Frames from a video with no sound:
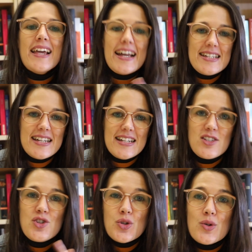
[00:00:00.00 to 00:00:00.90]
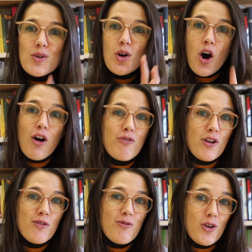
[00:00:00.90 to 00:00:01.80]
case studies do
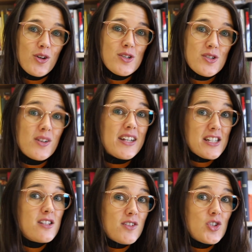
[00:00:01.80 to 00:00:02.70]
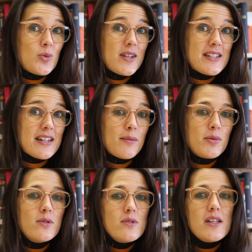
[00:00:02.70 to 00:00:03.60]
often focus on individual
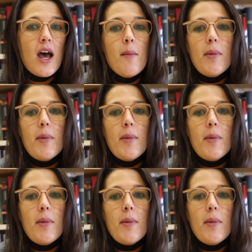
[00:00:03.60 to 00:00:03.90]
examples,